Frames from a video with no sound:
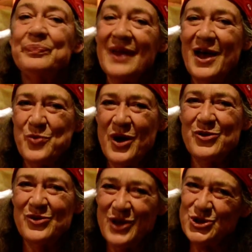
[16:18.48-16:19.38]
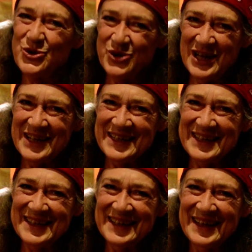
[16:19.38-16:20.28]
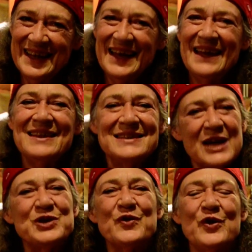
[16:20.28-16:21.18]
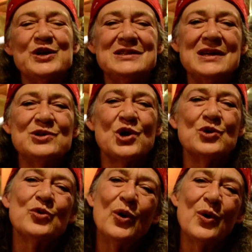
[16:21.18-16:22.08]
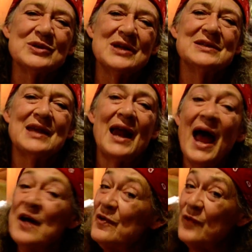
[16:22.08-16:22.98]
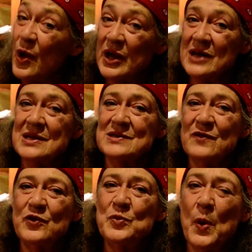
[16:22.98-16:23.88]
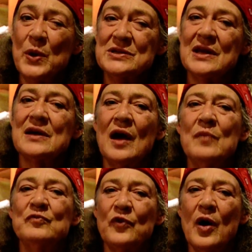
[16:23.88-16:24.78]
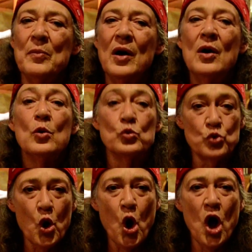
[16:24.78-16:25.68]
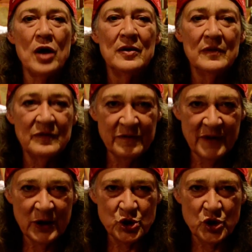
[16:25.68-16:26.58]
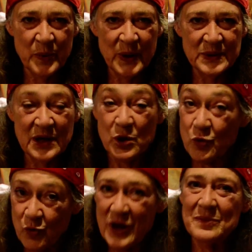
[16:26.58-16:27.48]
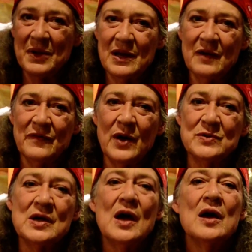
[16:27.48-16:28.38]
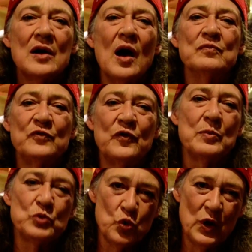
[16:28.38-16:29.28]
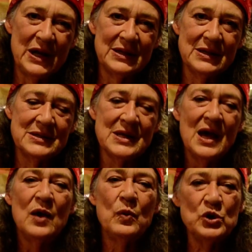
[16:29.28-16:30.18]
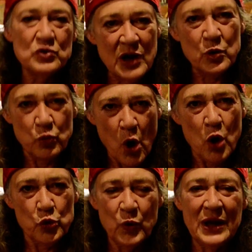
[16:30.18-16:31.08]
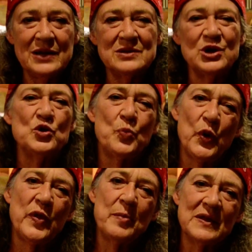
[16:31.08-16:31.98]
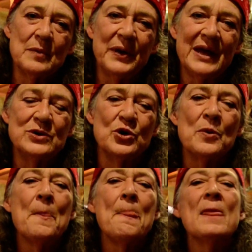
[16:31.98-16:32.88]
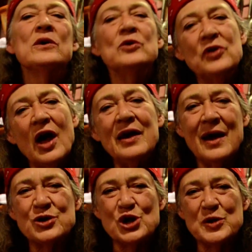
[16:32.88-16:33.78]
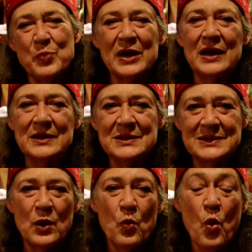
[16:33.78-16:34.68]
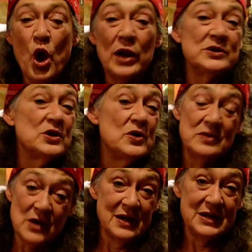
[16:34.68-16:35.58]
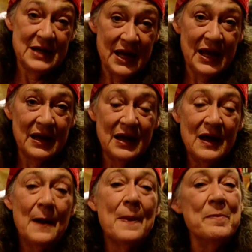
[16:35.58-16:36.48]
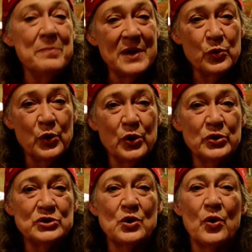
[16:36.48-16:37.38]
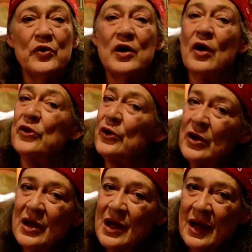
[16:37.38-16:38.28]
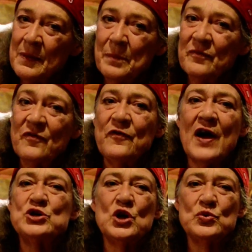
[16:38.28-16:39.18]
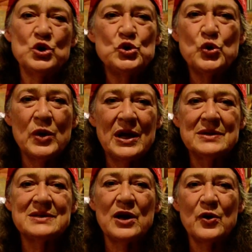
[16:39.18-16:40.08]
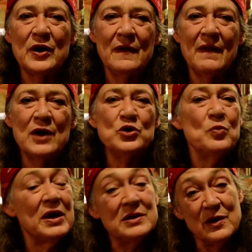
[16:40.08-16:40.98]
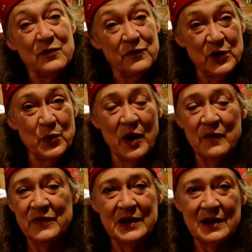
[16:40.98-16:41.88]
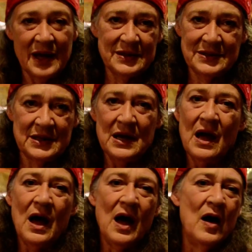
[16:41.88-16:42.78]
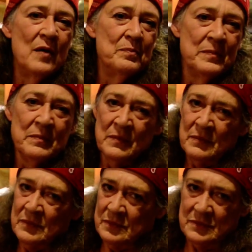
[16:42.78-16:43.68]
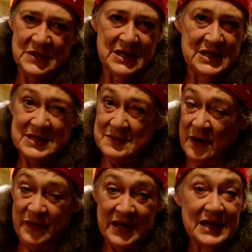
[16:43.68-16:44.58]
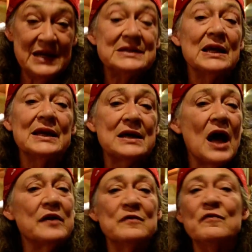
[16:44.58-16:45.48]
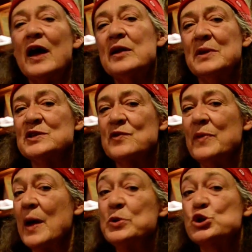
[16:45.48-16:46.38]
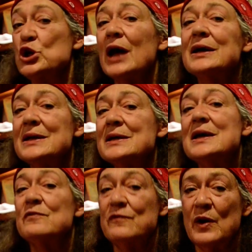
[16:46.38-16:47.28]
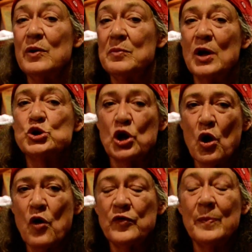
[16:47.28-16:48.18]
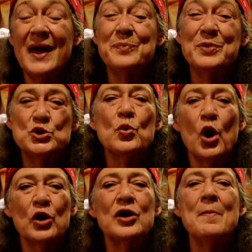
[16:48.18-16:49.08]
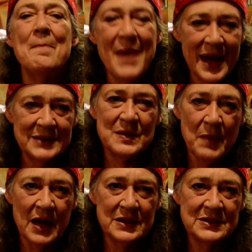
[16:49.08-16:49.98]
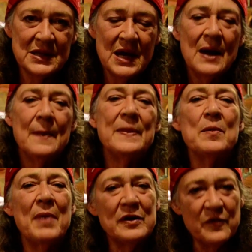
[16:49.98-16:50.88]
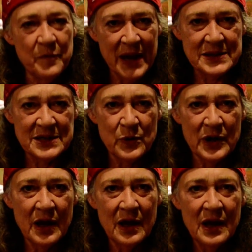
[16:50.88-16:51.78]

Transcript: I'd rather that you didn't. The Center for Disease Control says that half of all cases of food poisoning come from raw vegetables, and a great many of those come from greens. When you take raw greens and you put them in the blender, you're not actually breaking the cell wall, and so you're not getting the minerals or the other phytonutrients that are in that. You might get a few of the less, the easily gotten vitamins from that, but you're not going to get very much at all from that, but you are going to maximize the amount of bacteria.